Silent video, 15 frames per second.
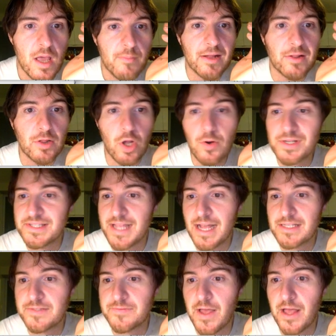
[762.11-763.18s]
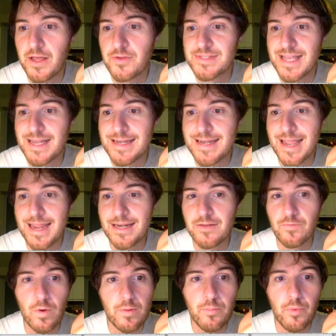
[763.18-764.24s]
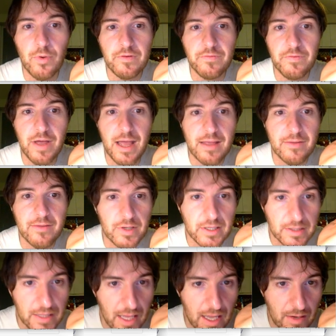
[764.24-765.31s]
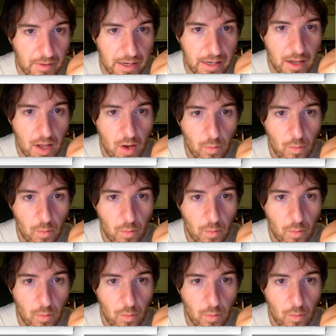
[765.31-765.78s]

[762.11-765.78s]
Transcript: My lowest X value is at negative 1.5. Look at that, right?